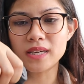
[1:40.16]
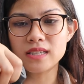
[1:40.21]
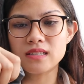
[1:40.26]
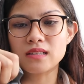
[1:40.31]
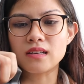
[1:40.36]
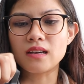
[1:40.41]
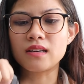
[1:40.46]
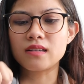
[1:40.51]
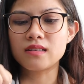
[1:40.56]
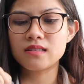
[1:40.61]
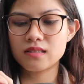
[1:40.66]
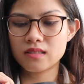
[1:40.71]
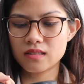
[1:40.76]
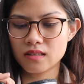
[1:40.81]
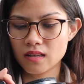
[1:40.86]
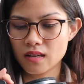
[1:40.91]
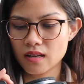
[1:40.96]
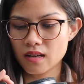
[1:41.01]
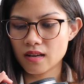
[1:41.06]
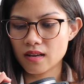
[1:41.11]
amazing,
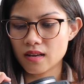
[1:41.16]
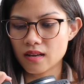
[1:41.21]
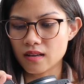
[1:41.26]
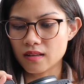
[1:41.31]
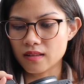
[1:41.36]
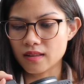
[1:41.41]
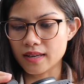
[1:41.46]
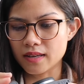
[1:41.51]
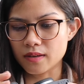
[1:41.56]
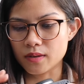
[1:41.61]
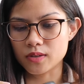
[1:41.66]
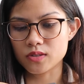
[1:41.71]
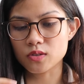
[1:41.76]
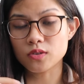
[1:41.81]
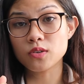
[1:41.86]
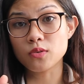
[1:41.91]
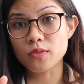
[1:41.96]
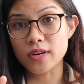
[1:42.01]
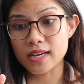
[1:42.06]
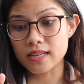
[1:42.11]
guys. Like, it's
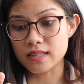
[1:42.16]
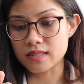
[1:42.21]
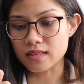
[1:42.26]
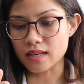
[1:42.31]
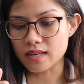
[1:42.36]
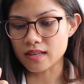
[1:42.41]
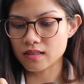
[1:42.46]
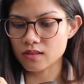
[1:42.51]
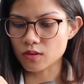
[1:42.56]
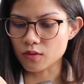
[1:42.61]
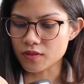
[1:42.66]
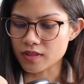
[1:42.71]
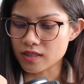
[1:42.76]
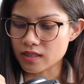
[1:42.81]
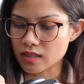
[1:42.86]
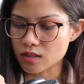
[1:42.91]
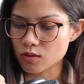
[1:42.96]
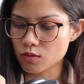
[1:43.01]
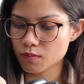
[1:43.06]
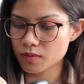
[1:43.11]
on the right hand side,
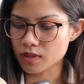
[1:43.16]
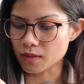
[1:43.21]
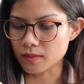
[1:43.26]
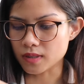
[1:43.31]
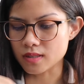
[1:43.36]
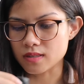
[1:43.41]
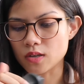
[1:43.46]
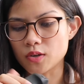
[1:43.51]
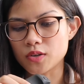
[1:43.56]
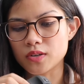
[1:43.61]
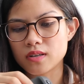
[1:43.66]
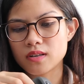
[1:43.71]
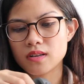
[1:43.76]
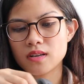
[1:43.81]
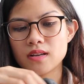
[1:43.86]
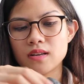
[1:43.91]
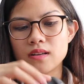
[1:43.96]
obviously. Oops, something's out.